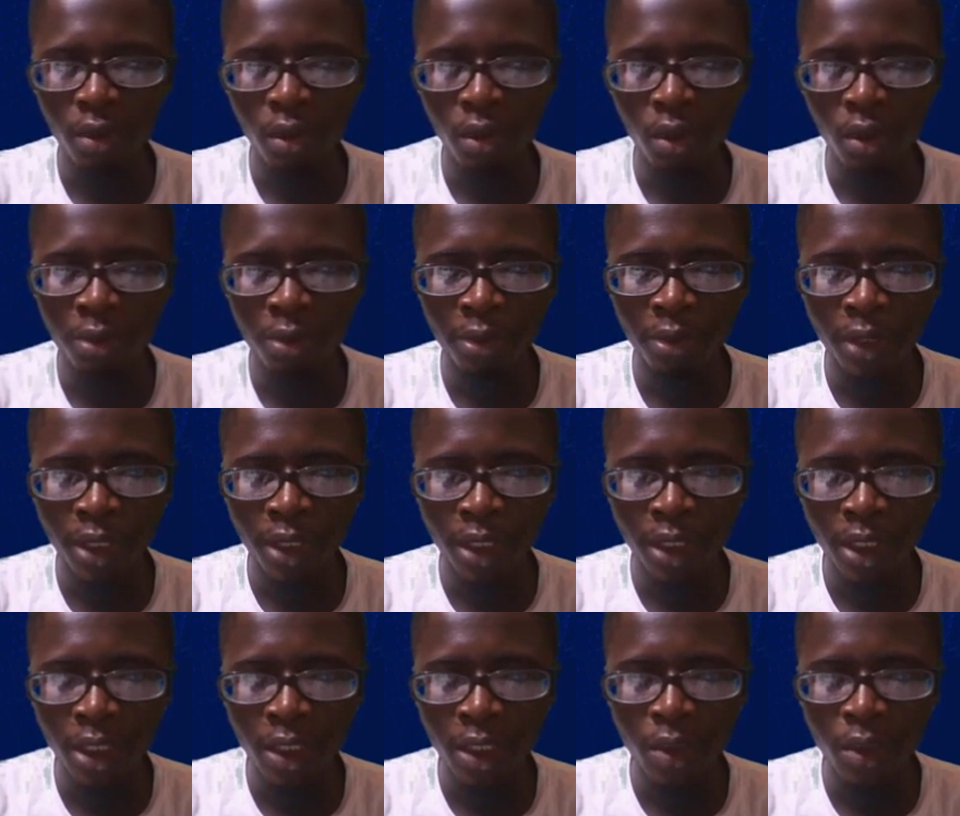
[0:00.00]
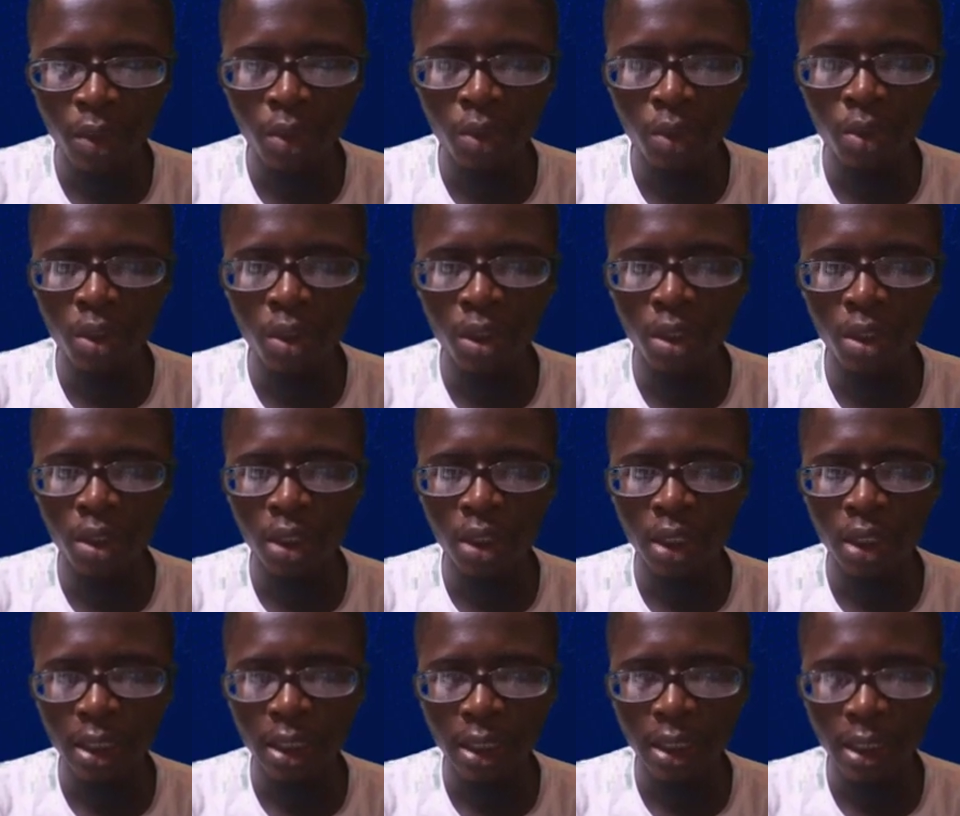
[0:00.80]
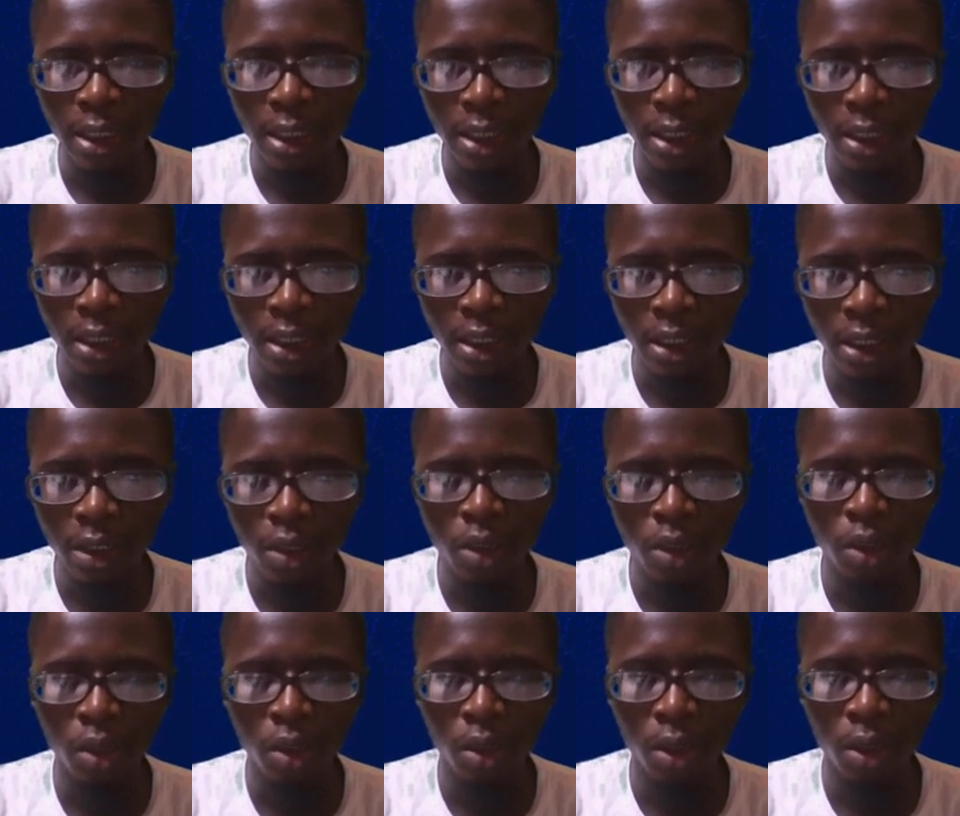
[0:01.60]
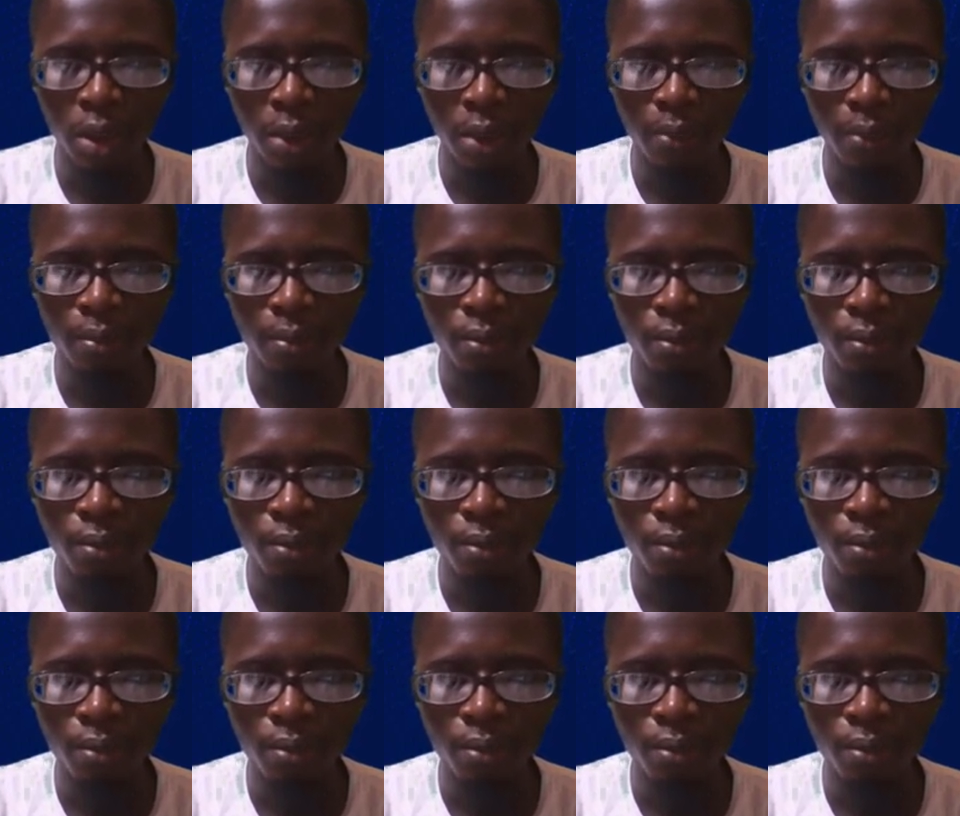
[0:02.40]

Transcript: or reduce this sort.